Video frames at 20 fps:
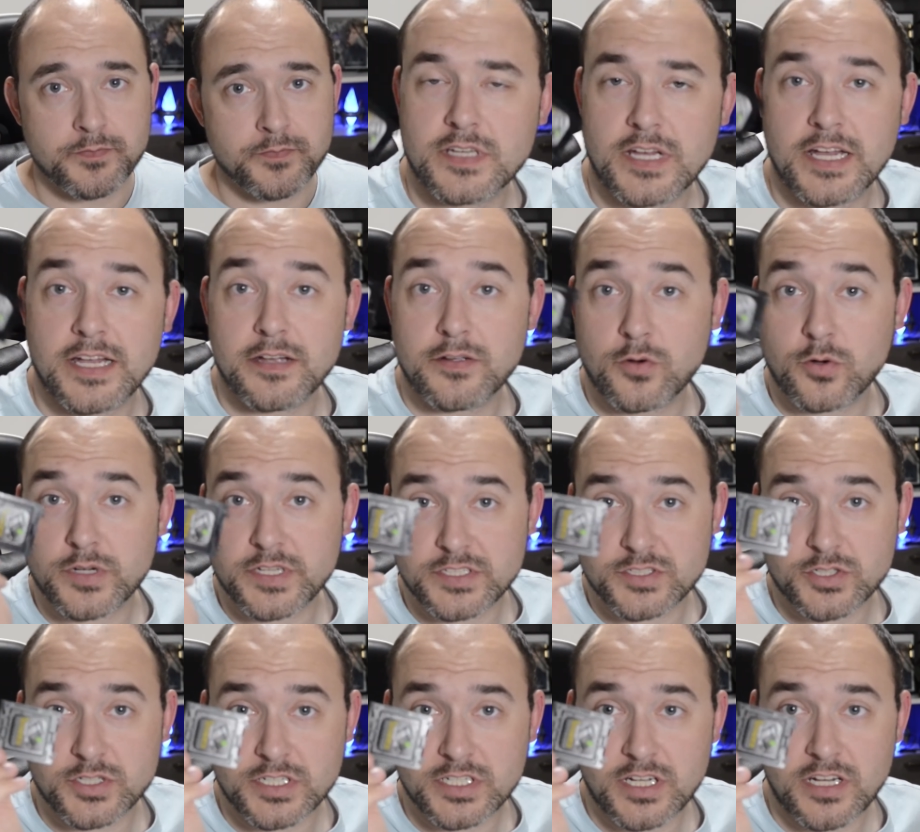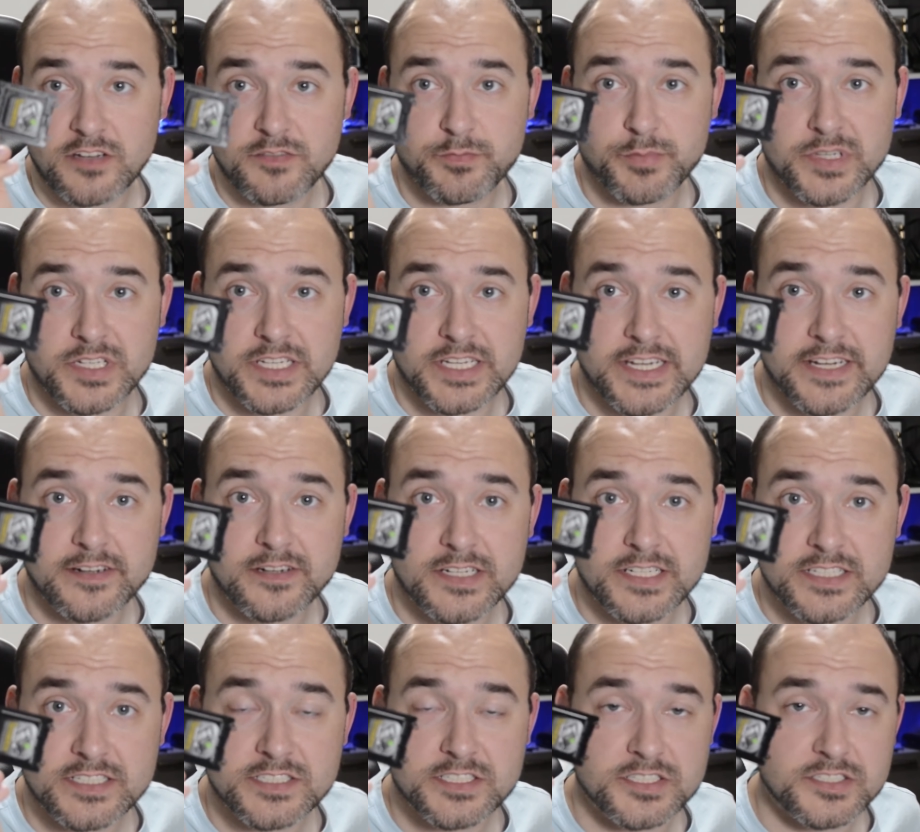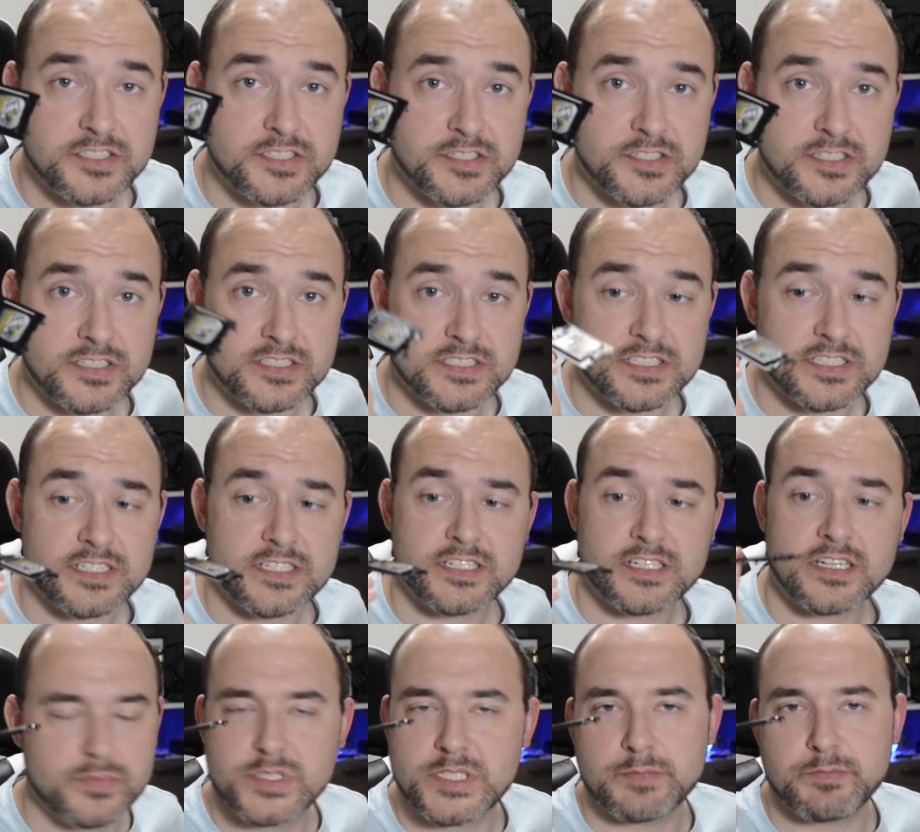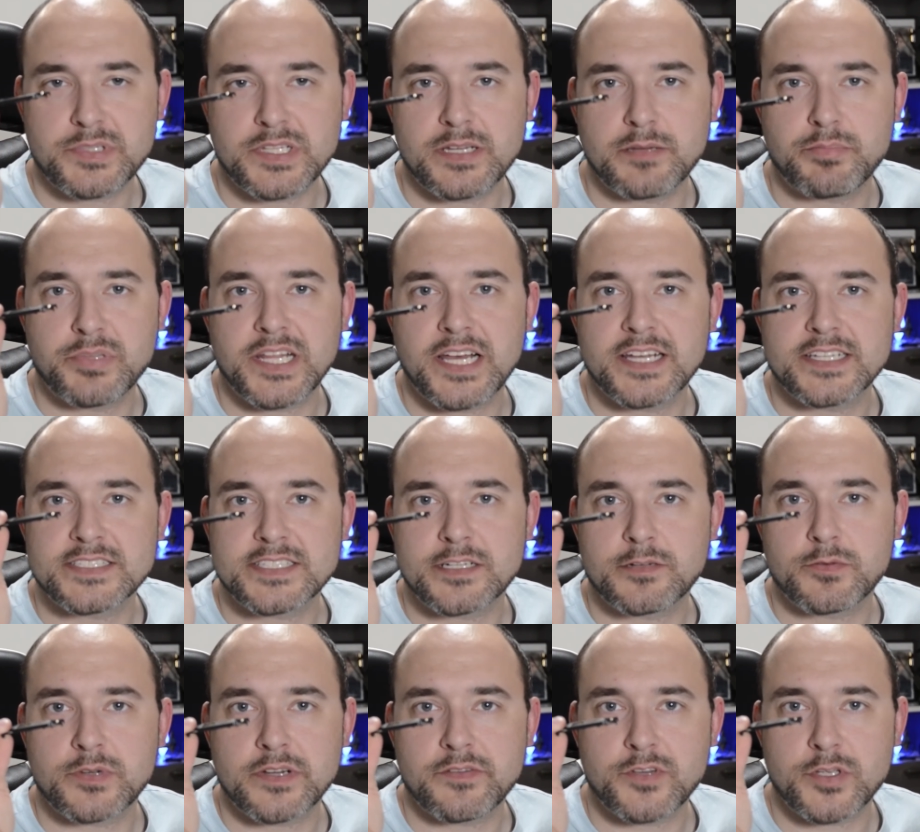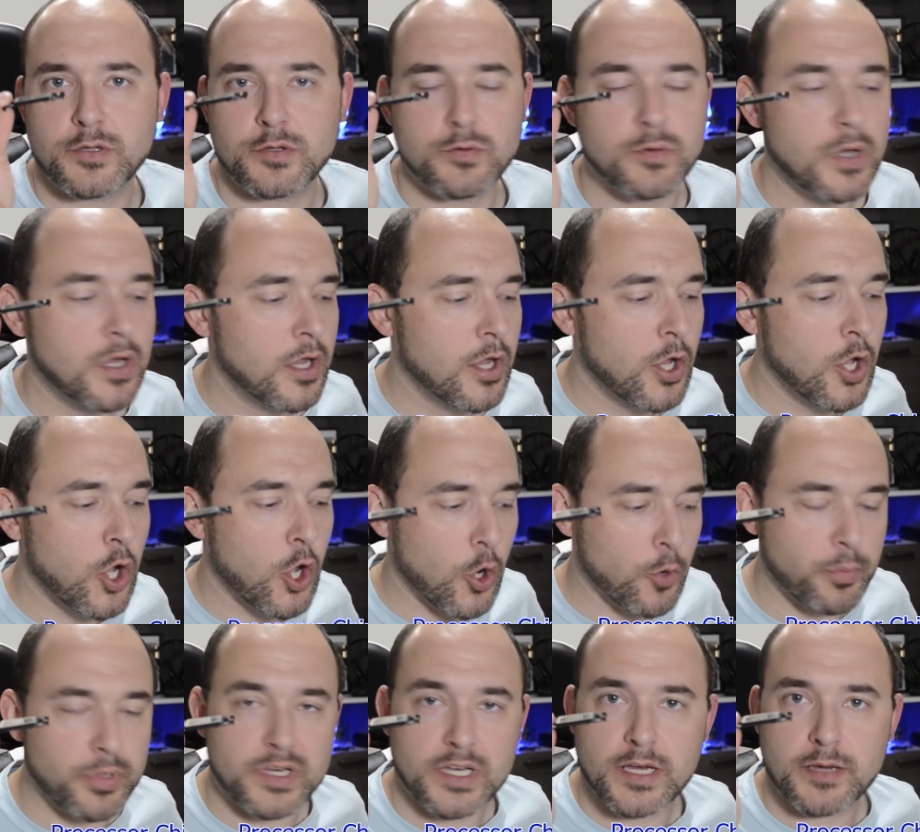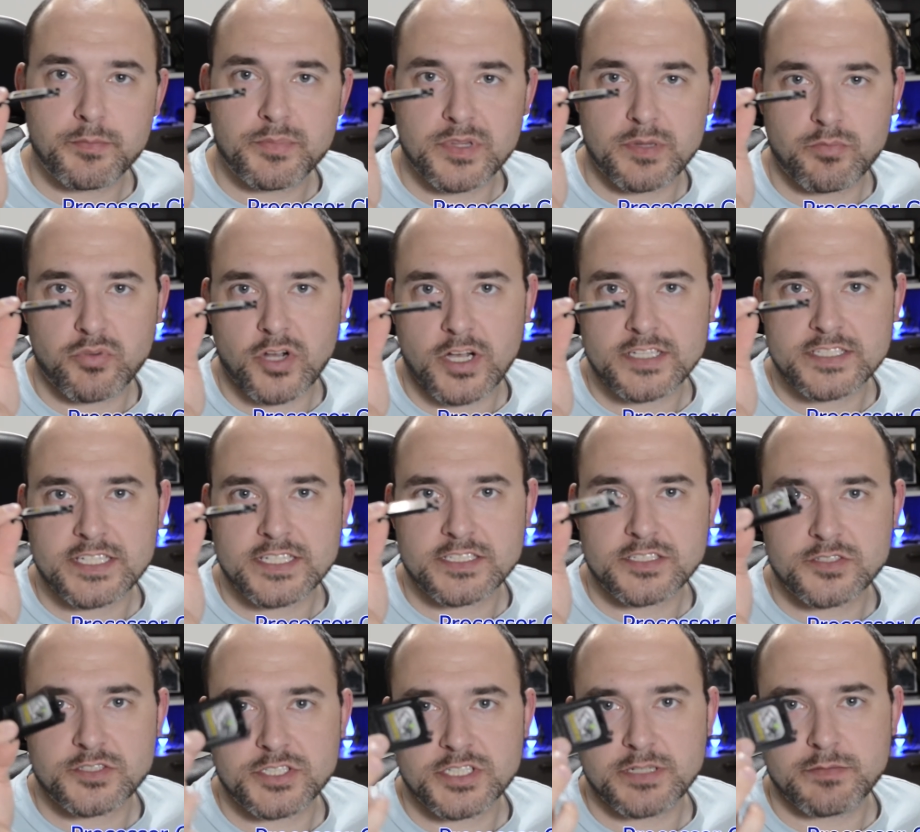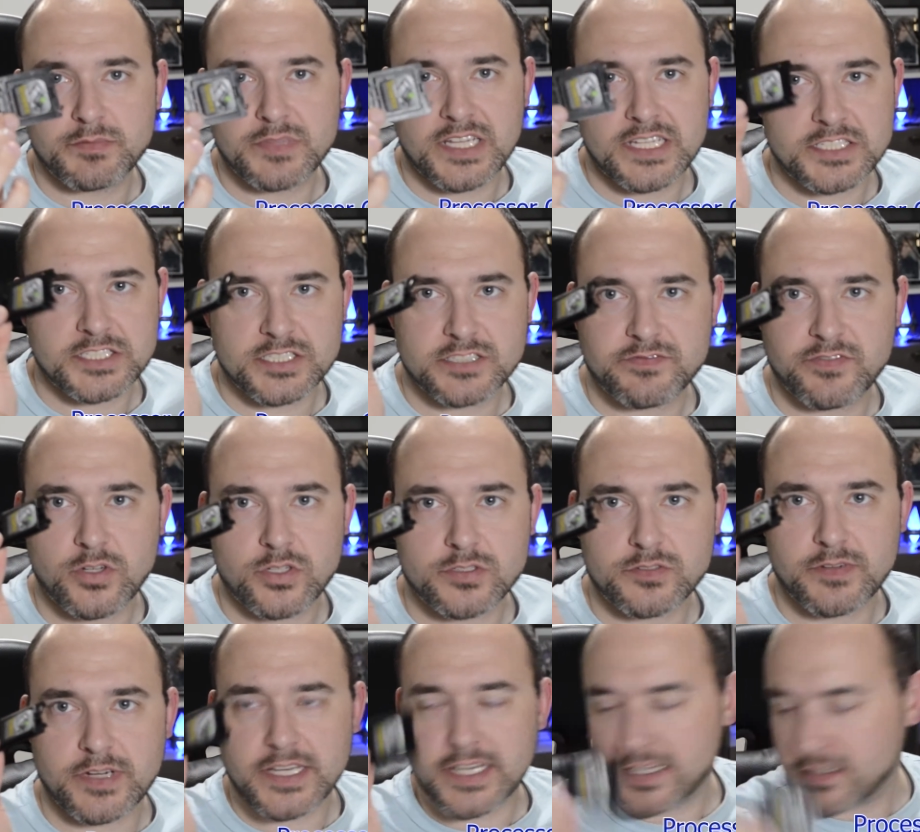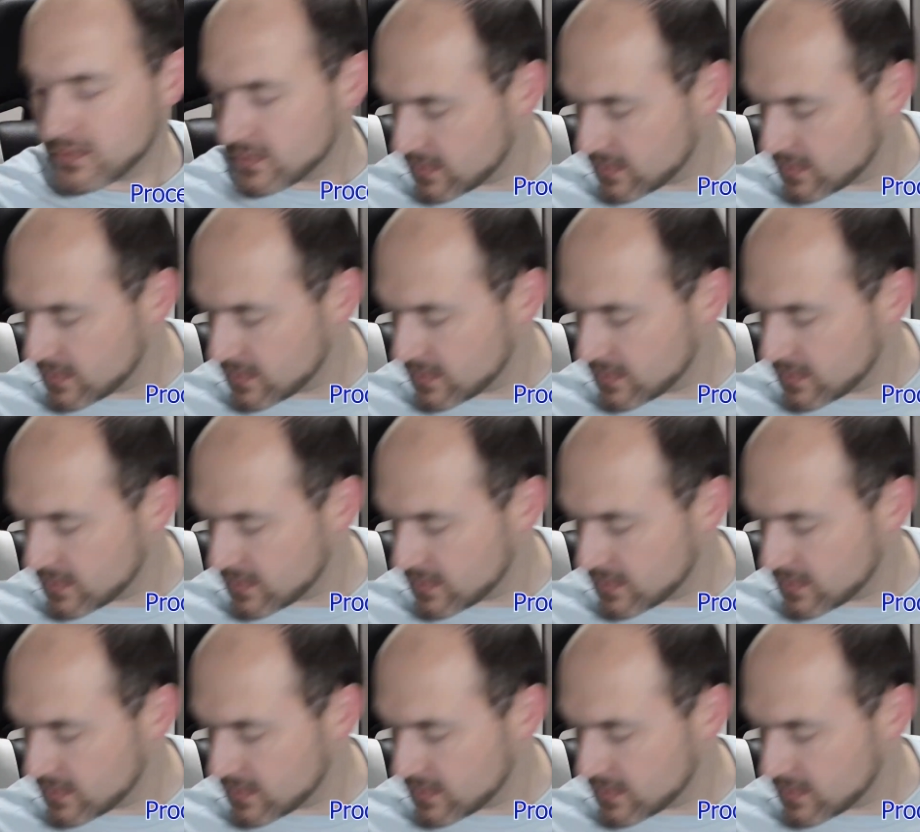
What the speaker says: I already took it off, but here it is just so you can see. Simply applies there whenever you open up the processor chip, that just falls right out.